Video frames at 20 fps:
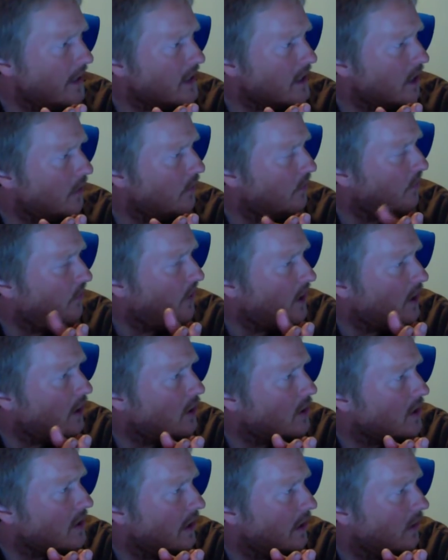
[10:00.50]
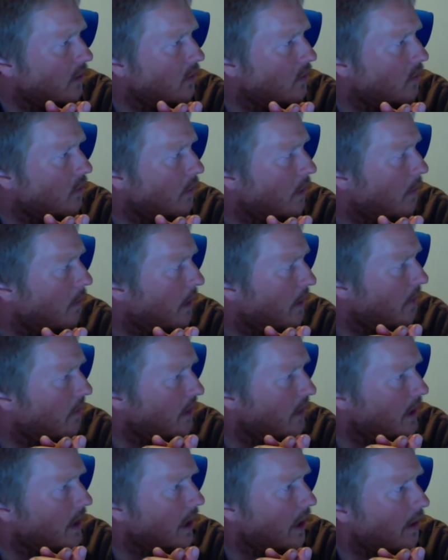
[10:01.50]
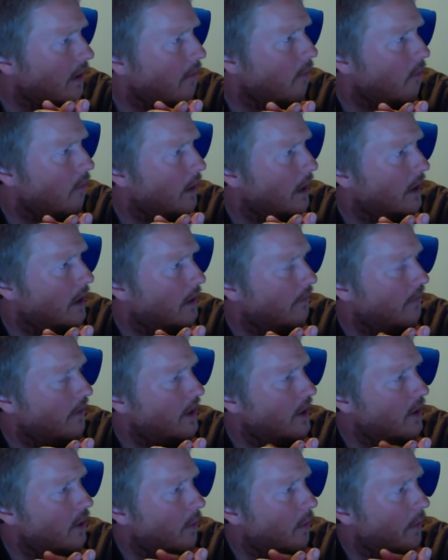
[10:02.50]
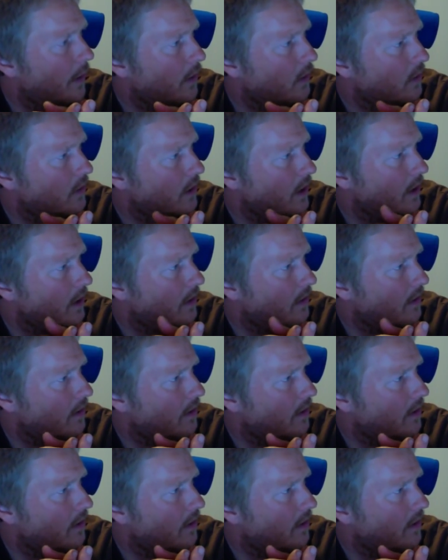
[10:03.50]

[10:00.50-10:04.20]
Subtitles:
some figures, I don't remember. I think I even made a video about that